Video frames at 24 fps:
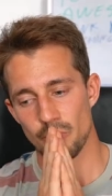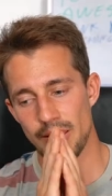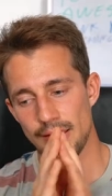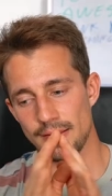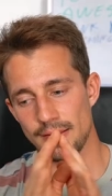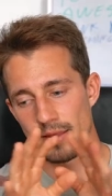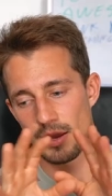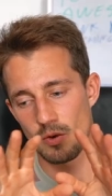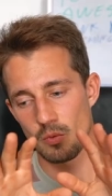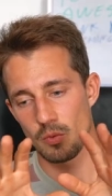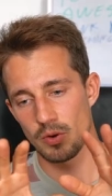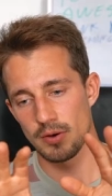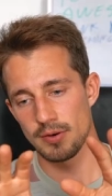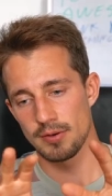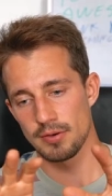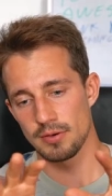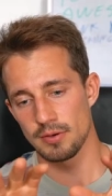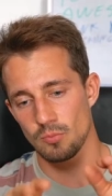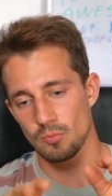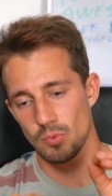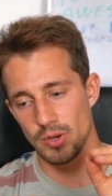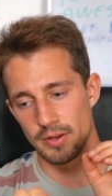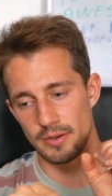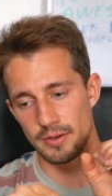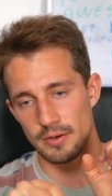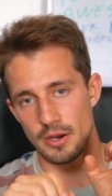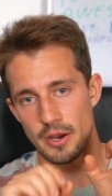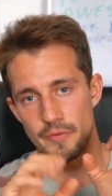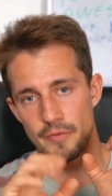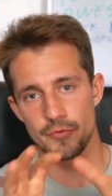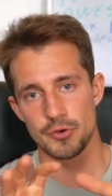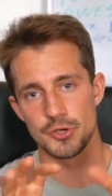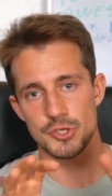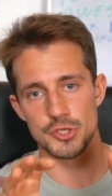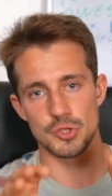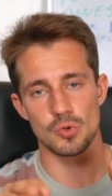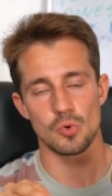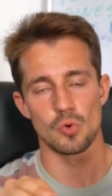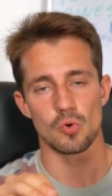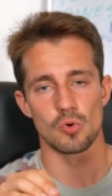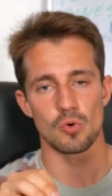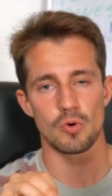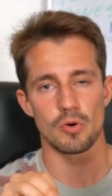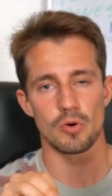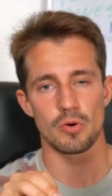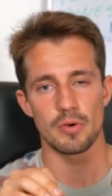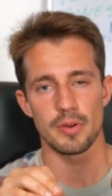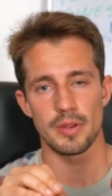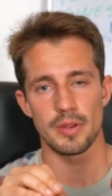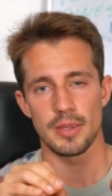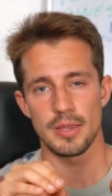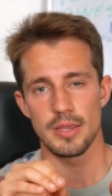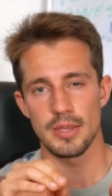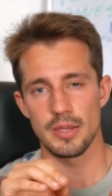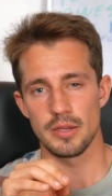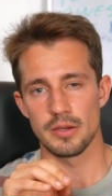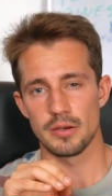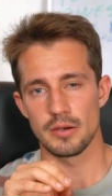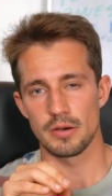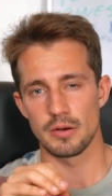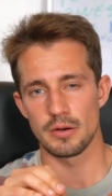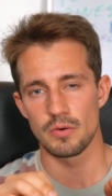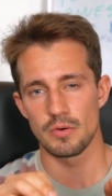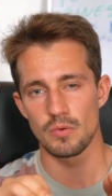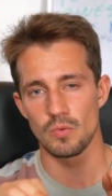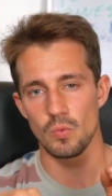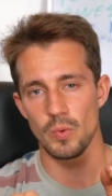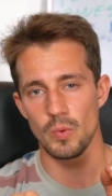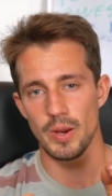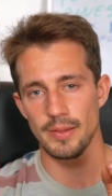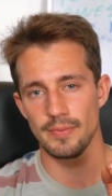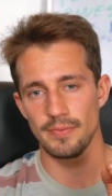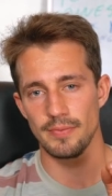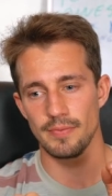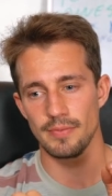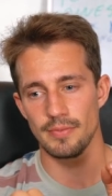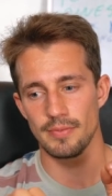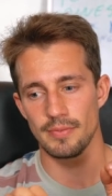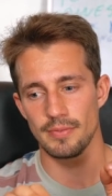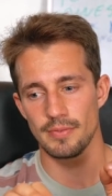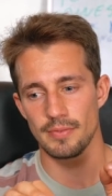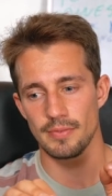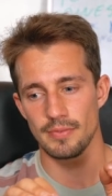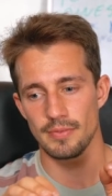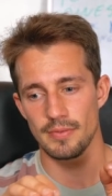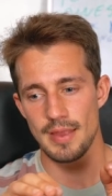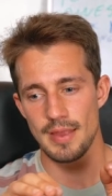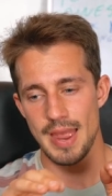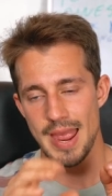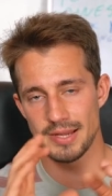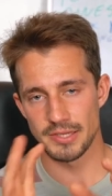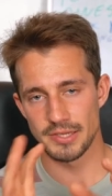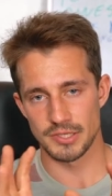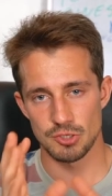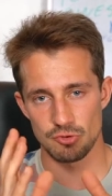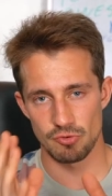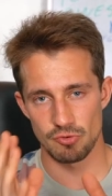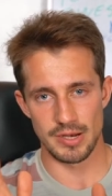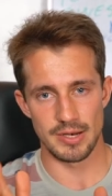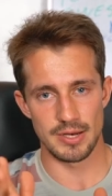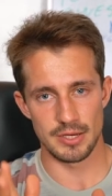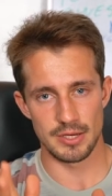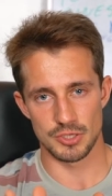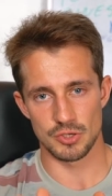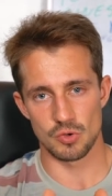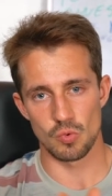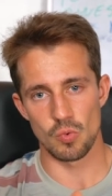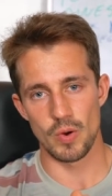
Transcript: Mainly I wanna wanna underscore here with answering this